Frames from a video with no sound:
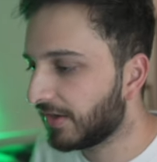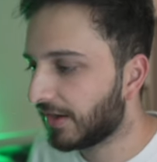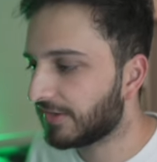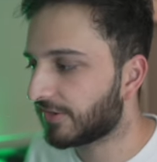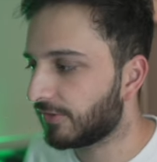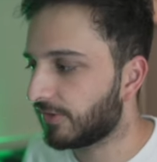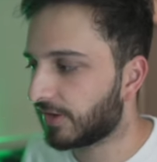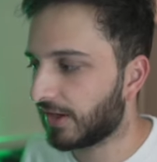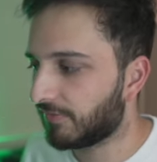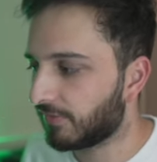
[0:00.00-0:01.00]
And so you
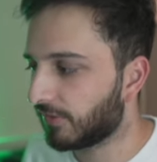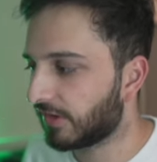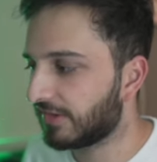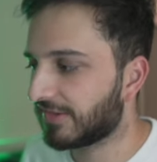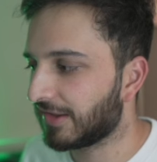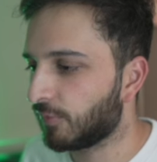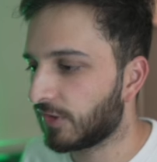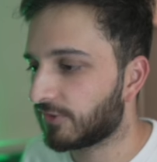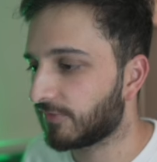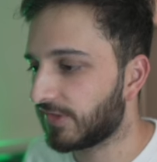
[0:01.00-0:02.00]
can have a look and see
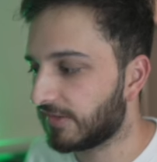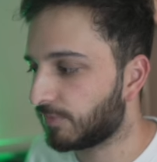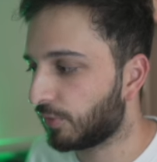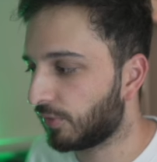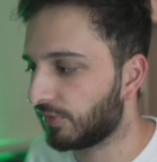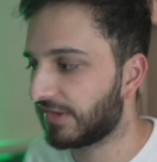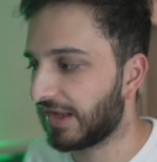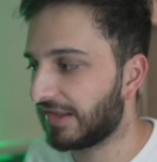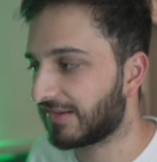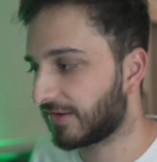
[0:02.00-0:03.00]
which of these pools
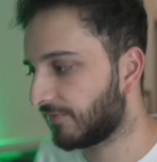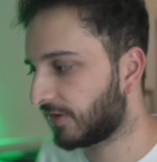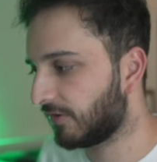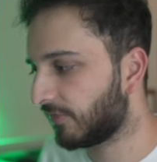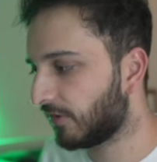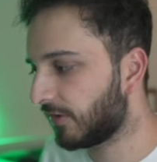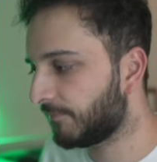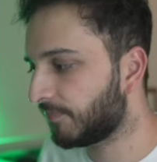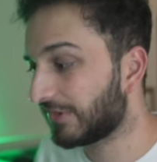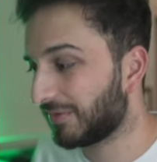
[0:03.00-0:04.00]
get significant
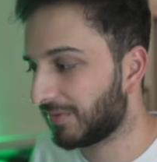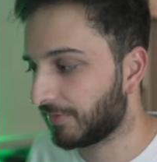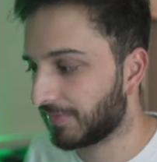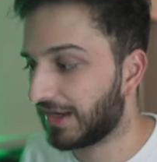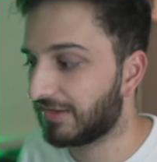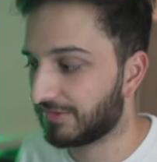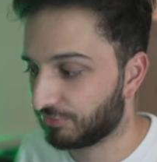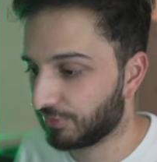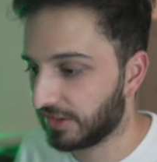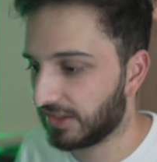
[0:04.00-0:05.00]
volume. Some of them get
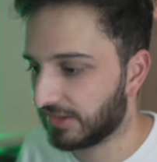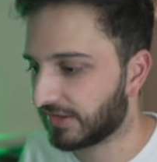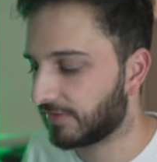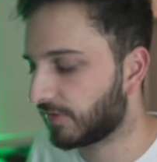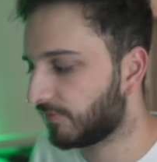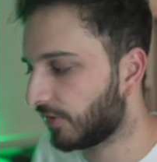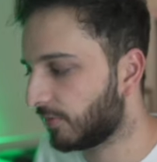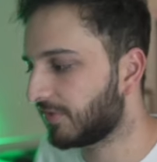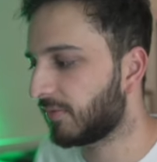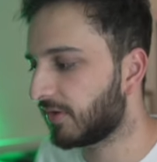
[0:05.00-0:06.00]
really significant
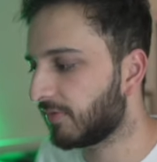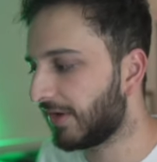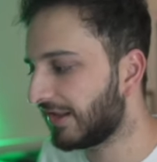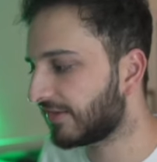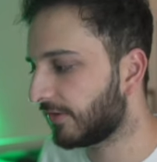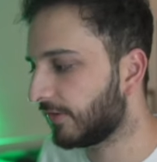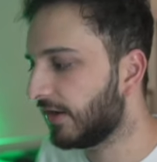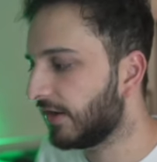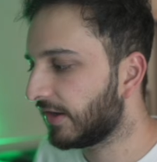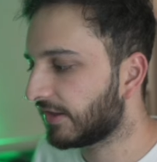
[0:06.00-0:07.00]
volume, some of them less so.
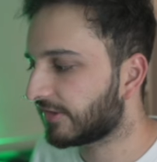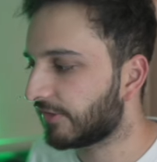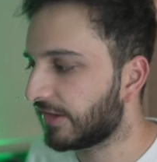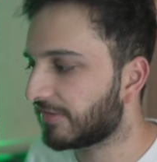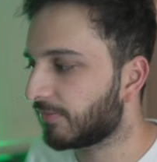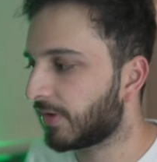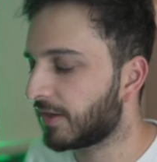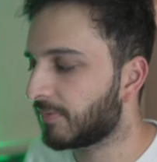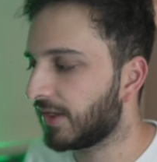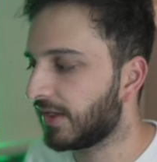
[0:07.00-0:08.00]
And so this
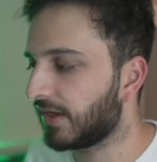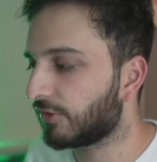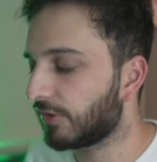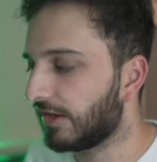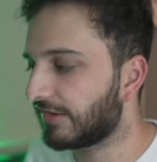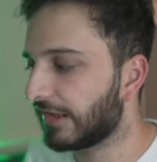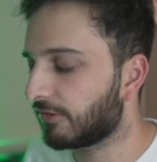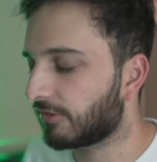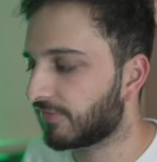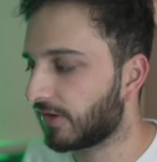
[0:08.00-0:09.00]
might be a good
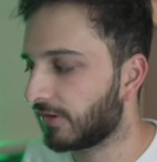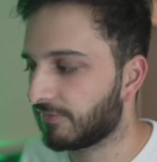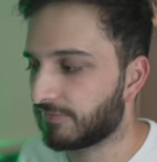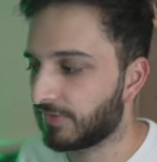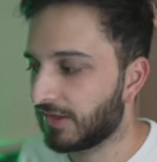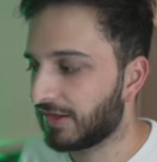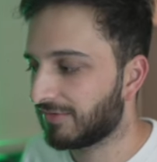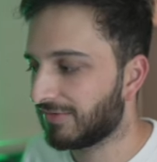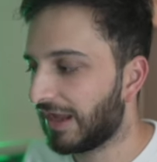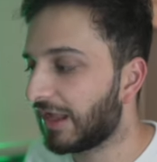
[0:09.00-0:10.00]
idea of kind of
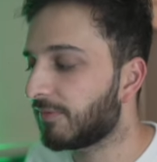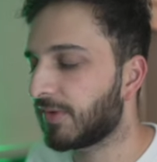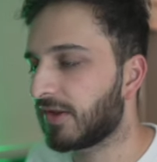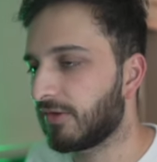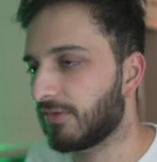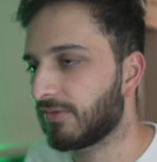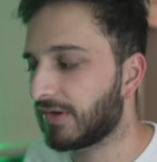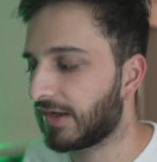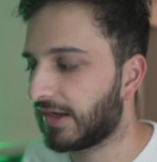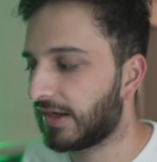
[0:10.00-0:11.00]
helping you
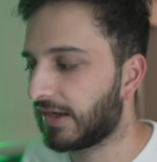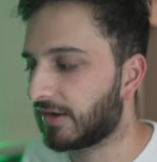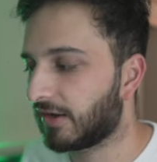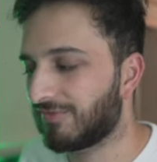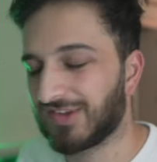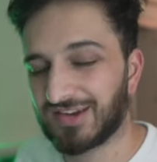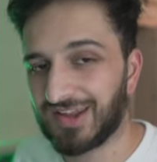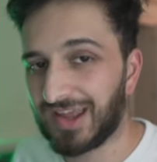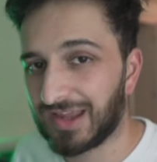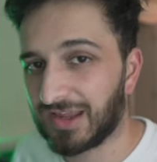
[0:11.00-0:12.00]
kind of
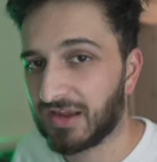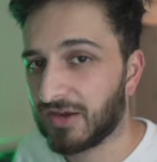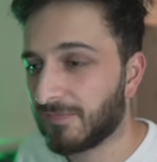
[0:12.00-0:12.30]
dictate